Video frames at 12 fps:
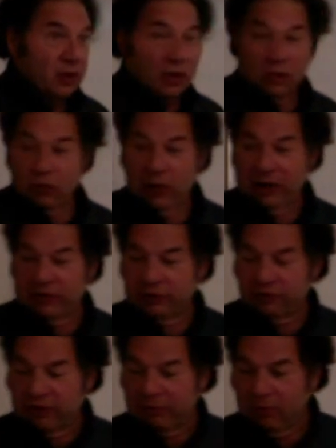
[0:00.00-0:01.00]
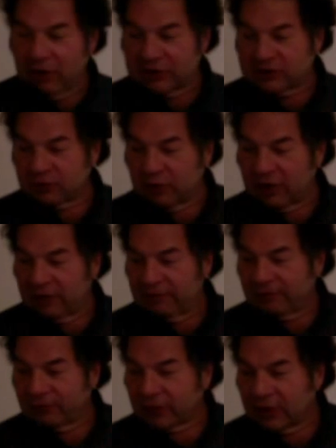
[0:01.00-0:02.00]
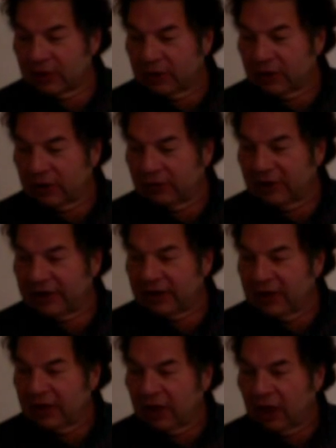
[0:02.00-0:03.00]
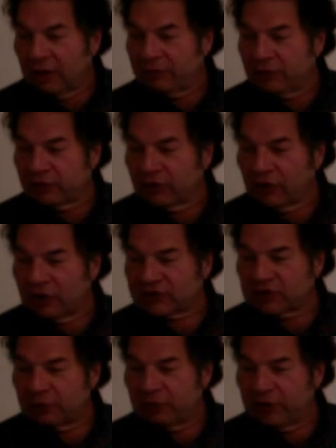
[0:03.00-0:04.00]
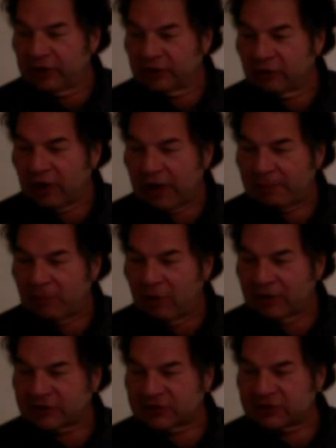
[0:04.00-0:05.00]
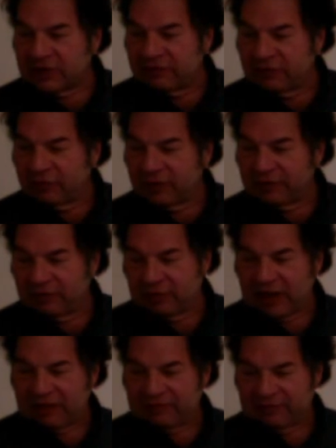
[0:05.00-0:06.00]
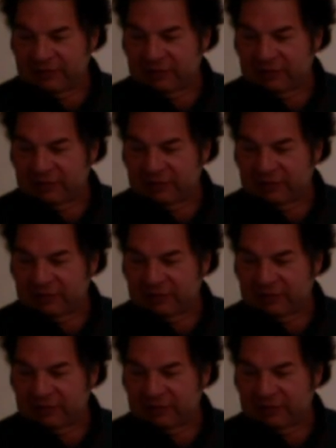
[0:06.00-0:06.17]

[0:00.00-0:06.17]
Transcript: where the trim marks were. All right. You can also put in crop marks if you have a